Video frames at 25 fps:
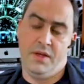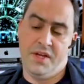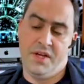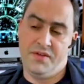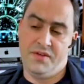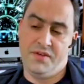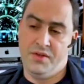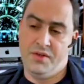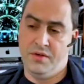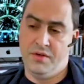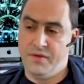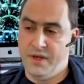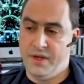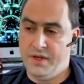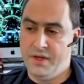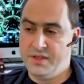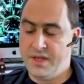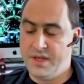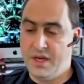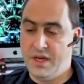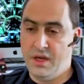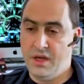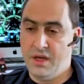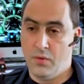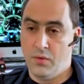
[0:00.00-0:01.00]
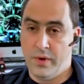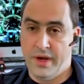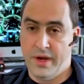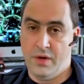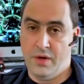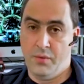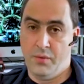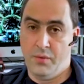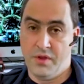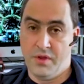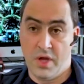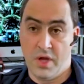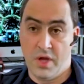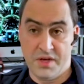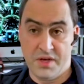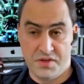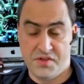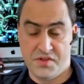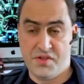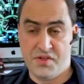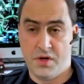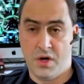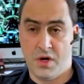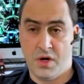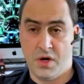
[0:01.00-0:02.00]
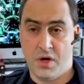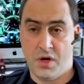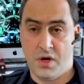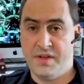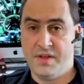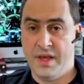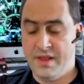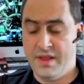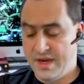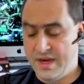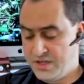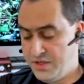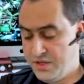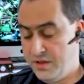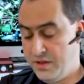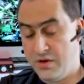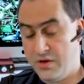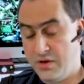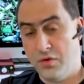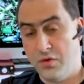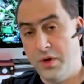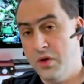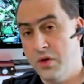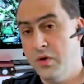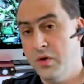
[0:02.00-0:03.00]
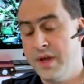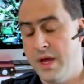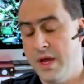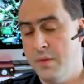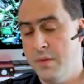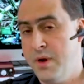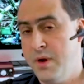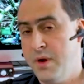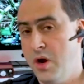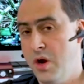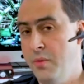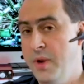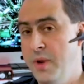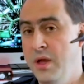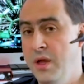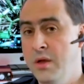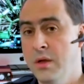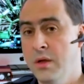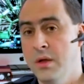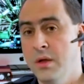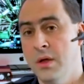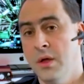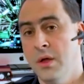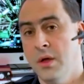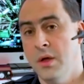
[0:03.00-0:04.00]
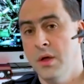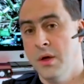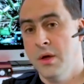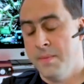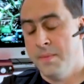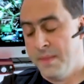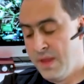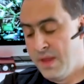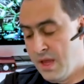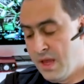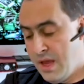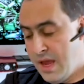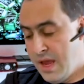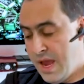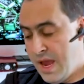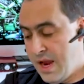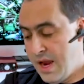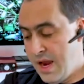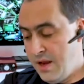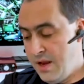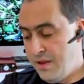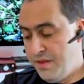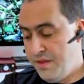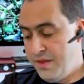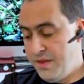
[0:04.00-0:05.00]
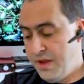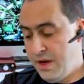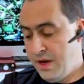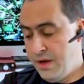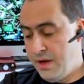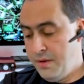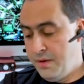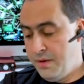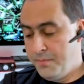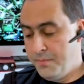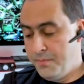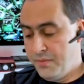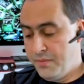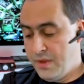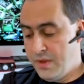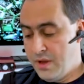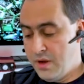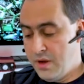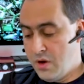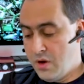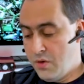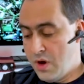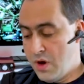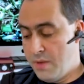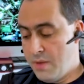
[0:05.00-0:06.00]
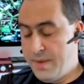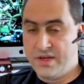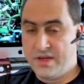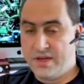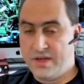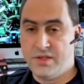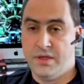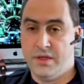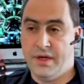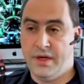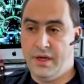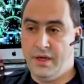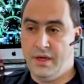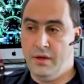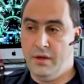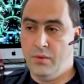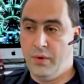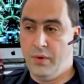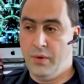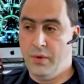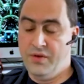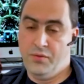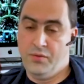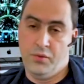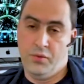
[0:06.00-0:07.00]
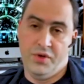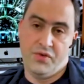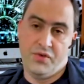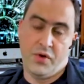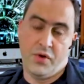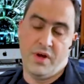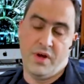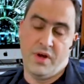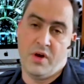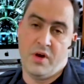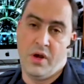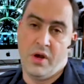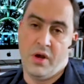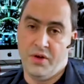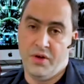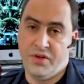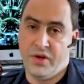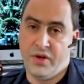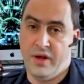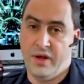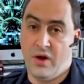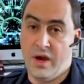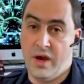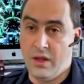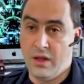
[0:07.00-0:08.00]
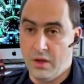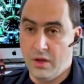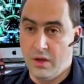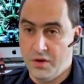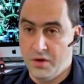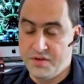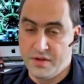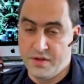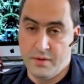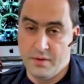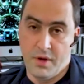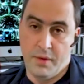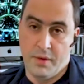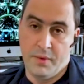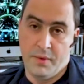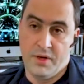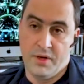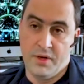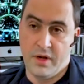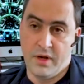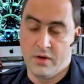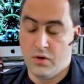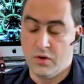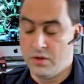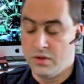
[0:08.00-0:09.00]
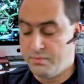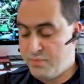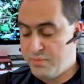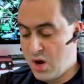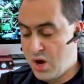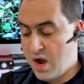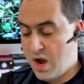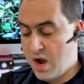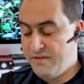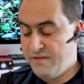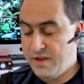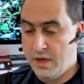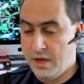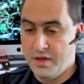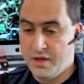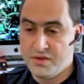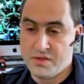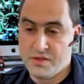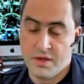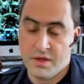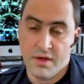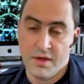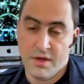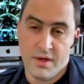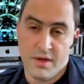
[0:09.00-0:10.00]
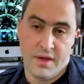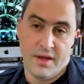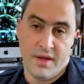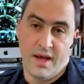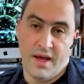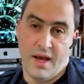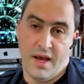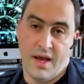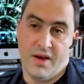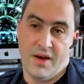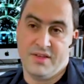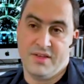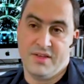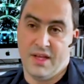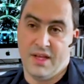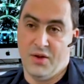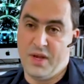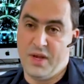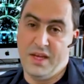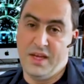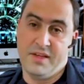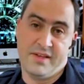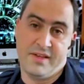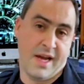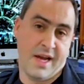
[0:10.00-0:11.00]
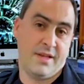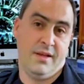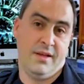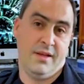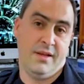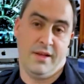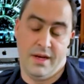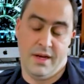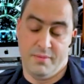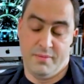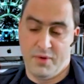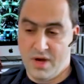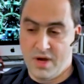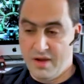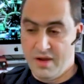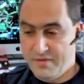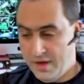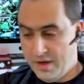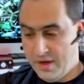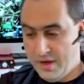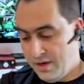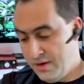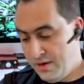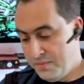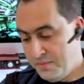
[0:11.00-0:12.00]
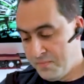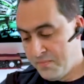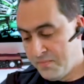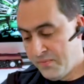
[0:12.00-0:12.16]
SUVs getting around with lights and sirens, they're actually the critical care paramedic. And then we drive Hyundai iLoads at the moment. I call them Pi vans because they look exactly like a Pi van.